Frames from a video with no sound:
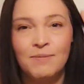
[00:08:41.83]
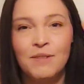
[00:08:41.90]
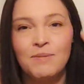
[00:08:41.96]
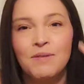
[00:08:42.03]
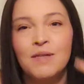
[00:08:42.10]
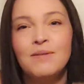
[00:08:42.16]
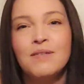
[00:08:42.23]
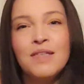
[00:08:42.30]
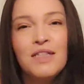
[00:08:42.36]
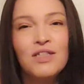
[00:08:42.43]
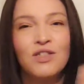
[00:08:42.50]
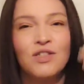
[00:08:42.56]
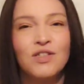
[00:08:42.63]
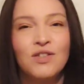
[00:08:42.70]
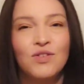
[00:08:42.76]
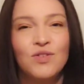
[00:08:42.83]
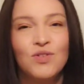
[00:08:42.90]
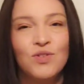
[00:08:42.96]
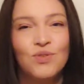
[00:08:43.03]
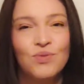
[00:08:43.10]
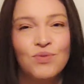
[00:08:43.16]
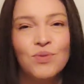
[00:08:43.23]
sometimes it actually starts
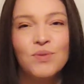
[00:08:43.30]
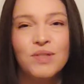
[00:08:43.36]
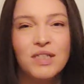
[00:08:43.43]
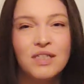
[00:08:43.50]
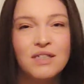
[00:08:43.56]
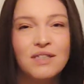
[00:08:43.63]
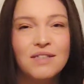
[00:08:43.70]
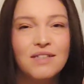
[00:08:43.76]
screwing us.